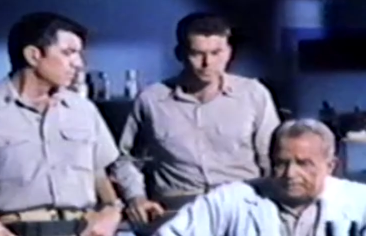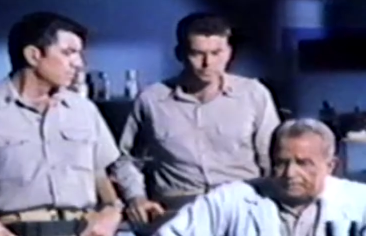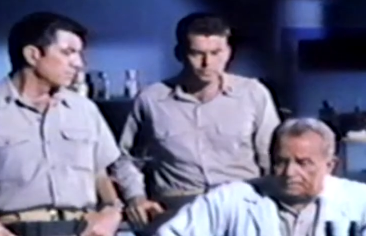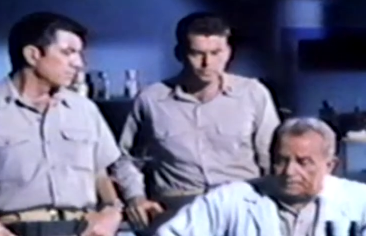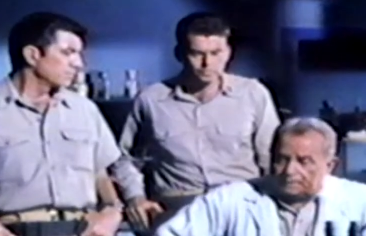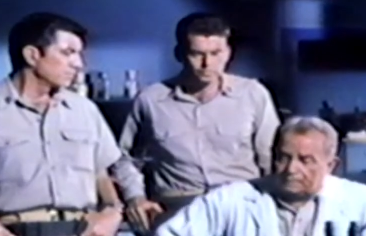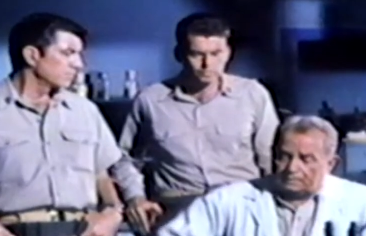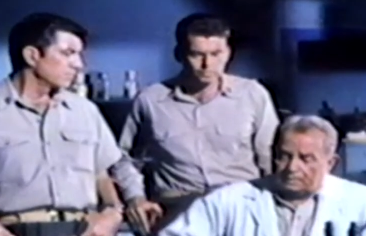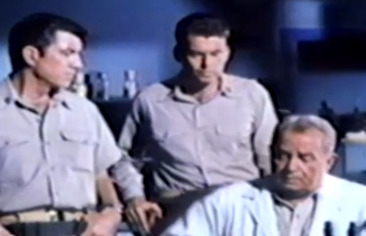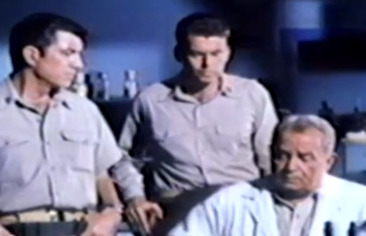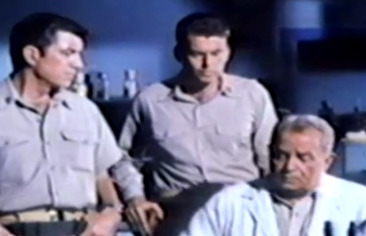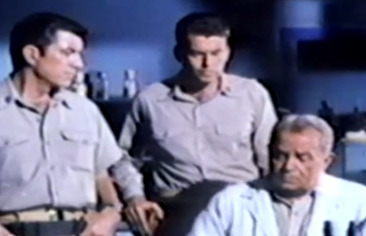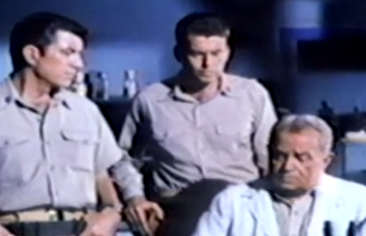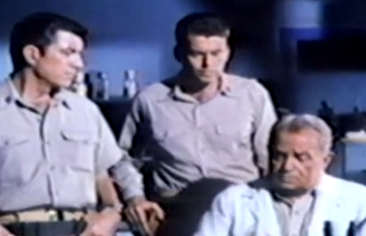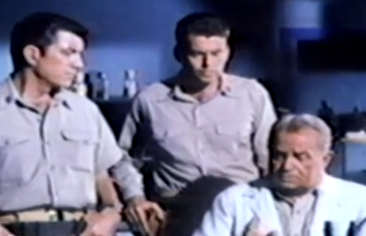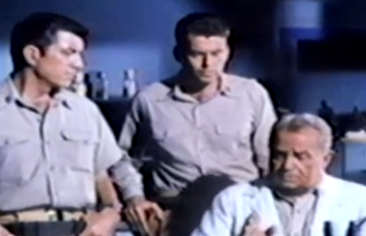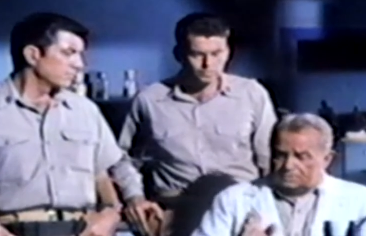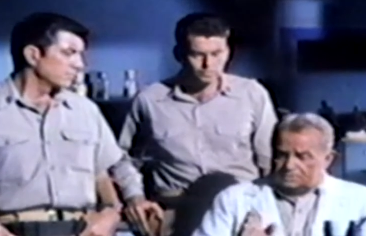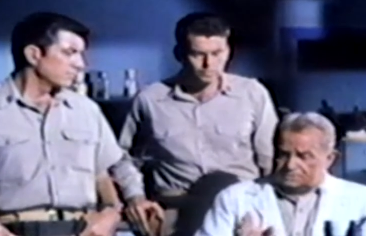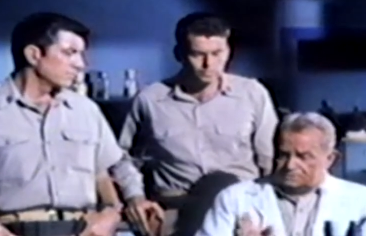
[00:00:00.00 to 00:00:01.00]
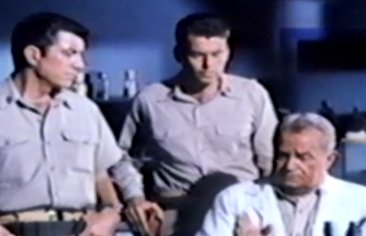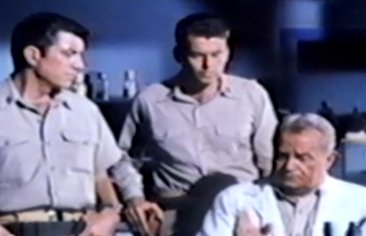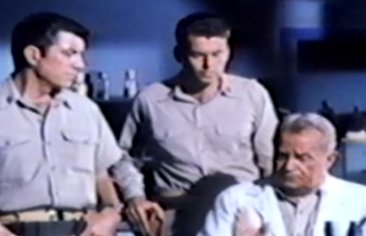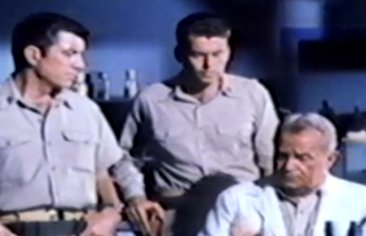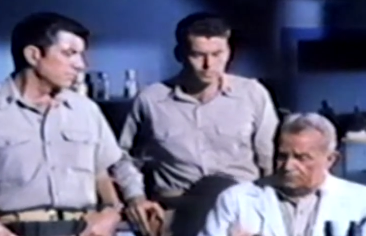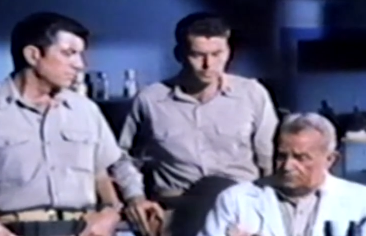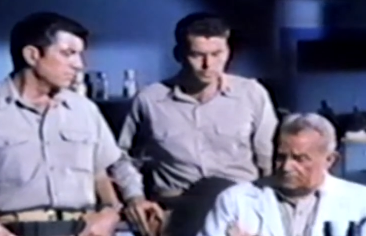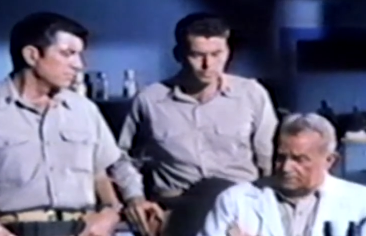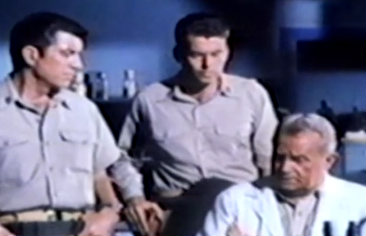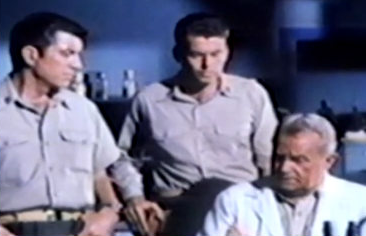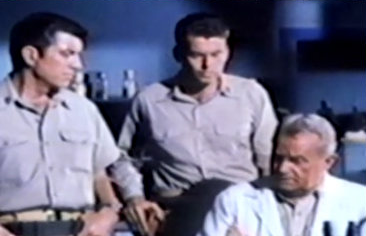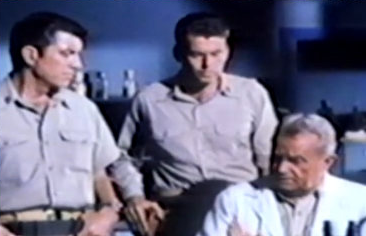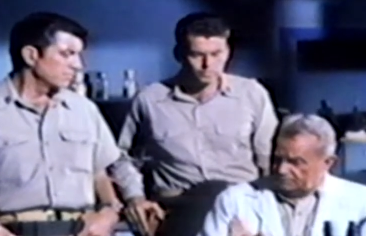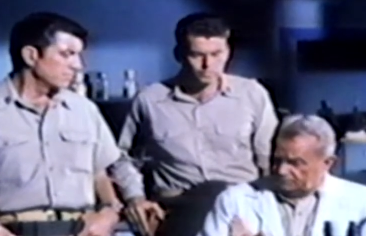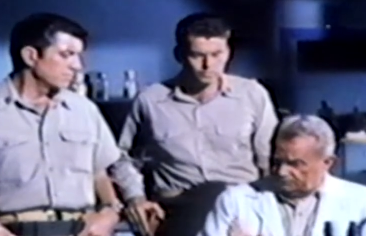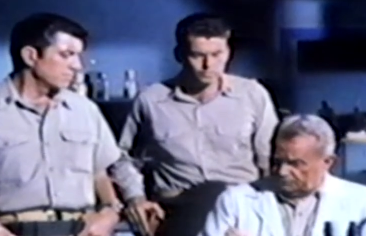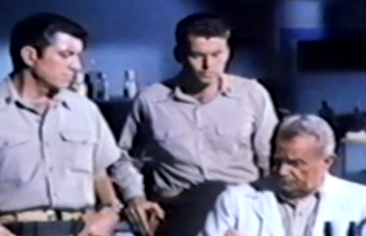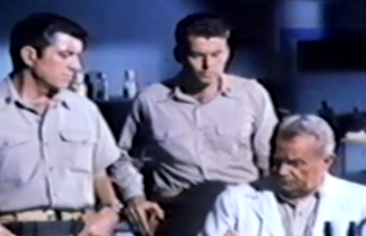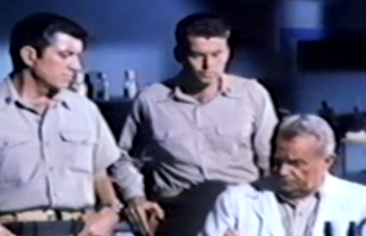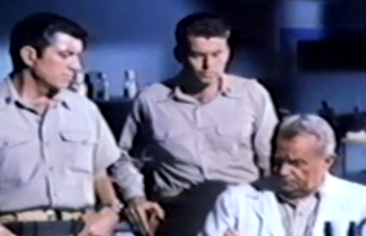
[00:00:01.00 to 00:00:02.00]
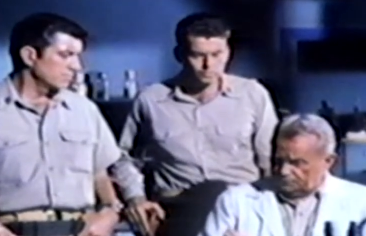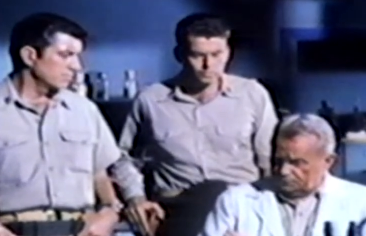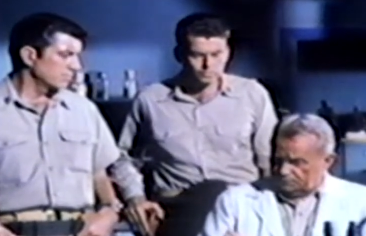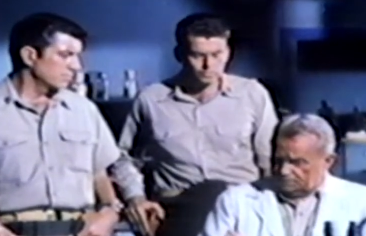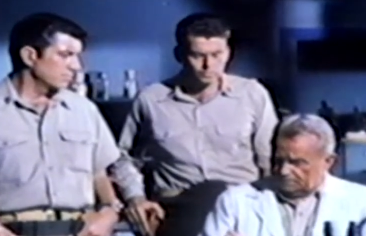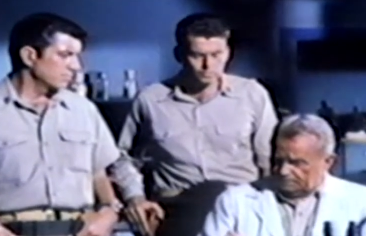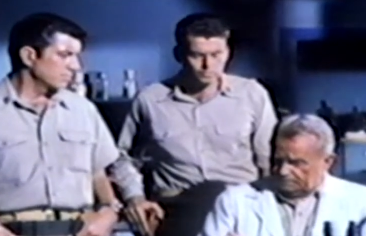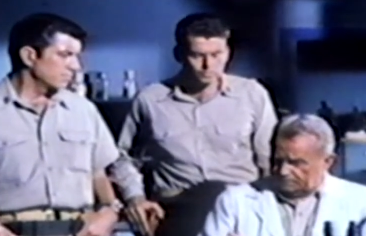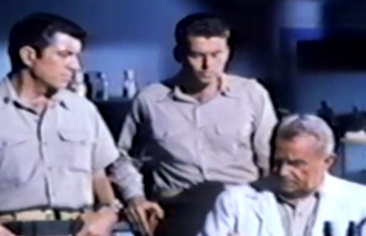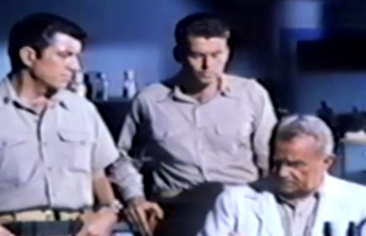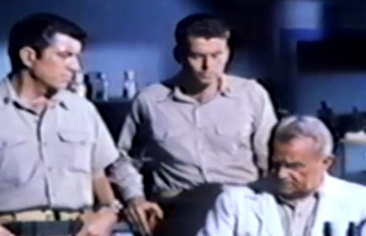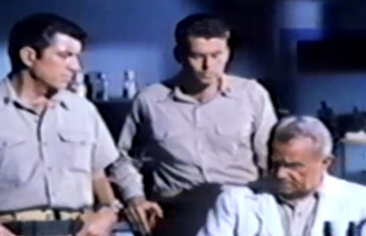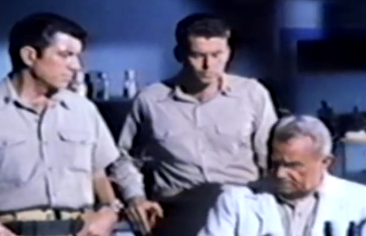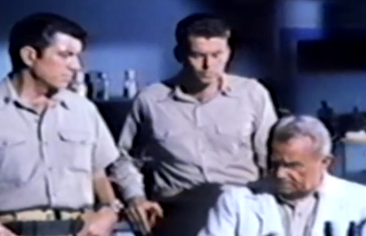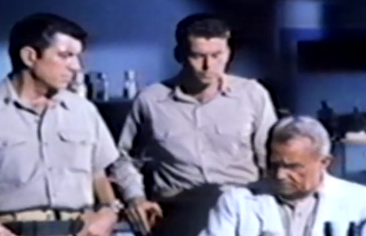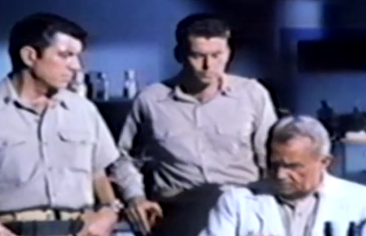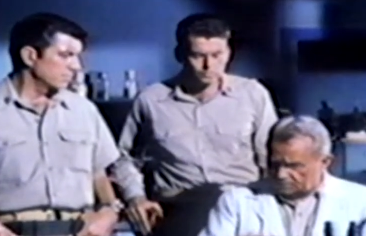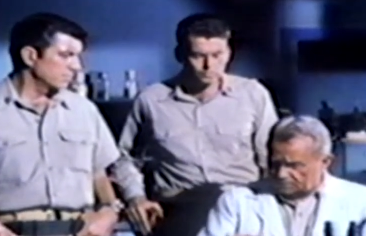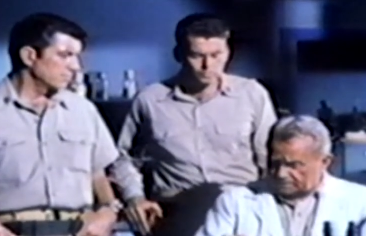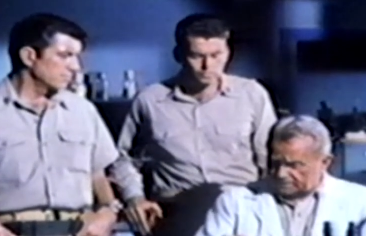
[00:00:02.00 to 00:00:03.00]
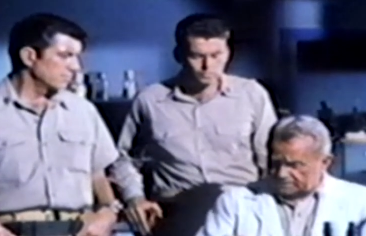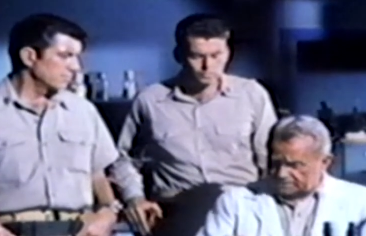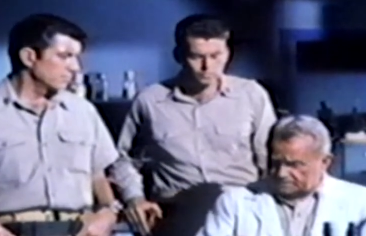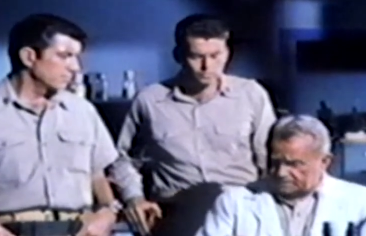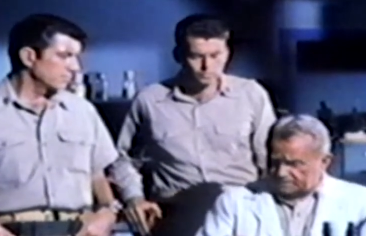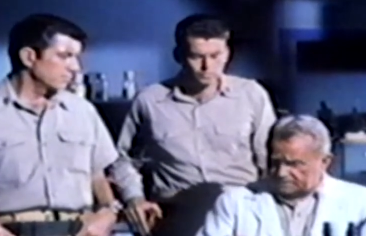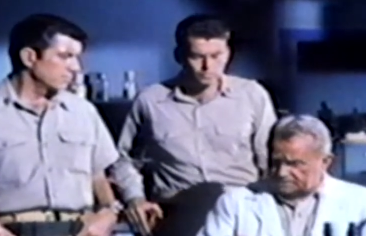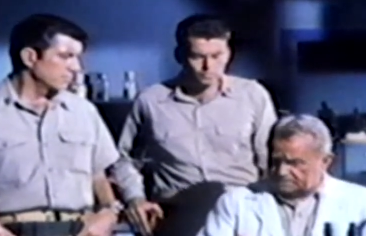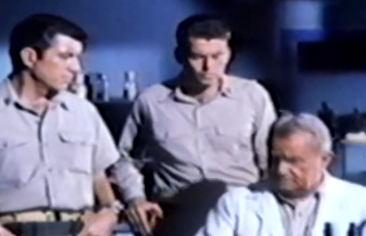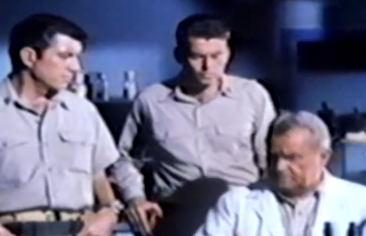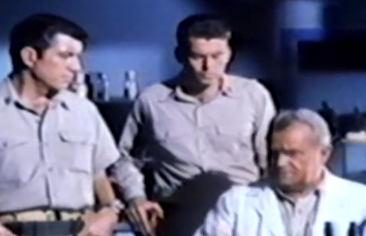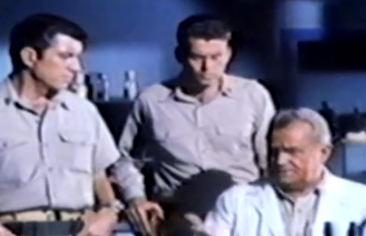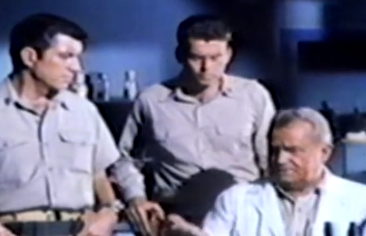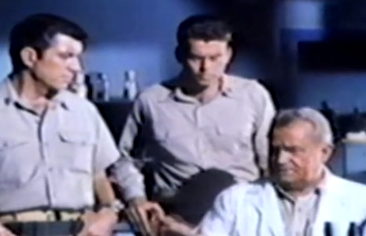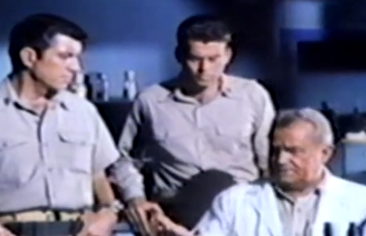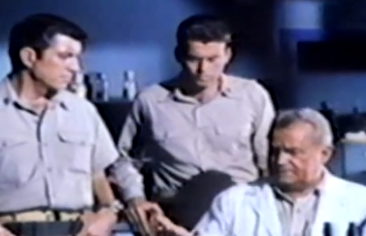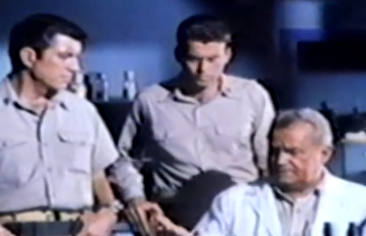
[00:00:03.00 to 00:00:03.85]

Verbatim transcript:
Speaker 1: Now, they won't cross a fuel line even for food. I put some on one of my specimens and it